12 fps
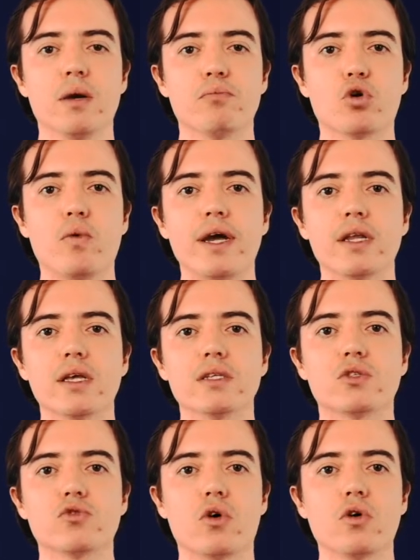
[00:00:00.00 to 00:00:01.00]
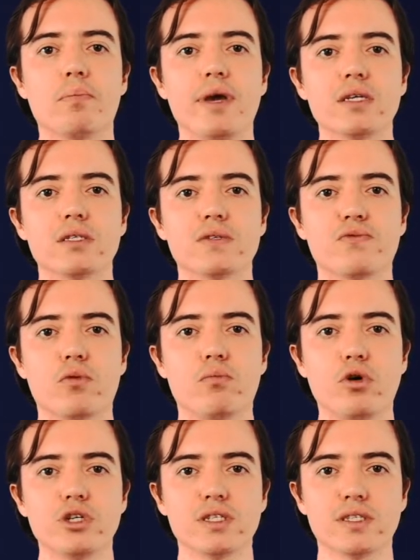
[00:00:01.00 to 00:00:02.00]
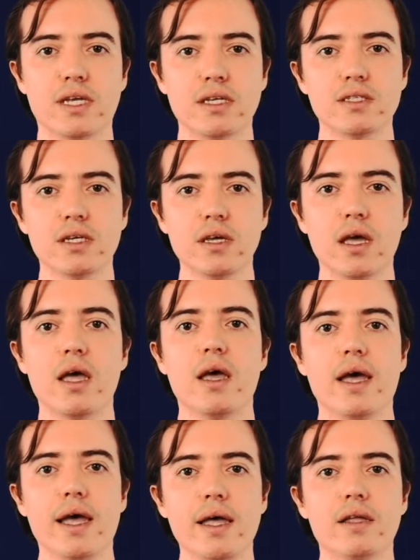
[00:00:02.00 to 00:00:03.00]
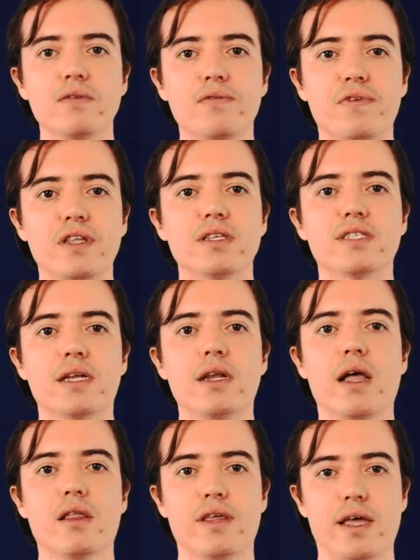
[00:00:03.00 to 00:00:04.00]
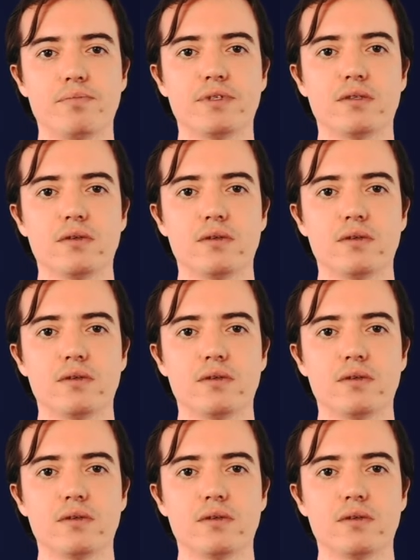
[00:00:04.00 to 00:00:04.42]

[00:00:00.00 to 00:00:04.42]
providing a strong basis for motion sensing and fitness and health apps.